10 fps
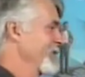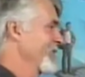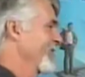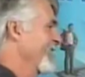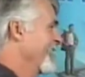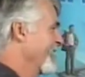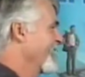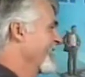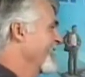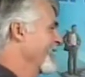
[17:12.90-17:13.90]

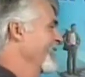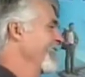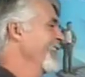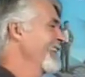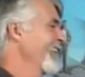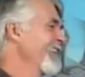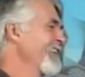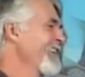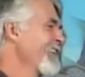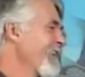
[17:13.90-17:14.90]
No words are spoken by the person on screen.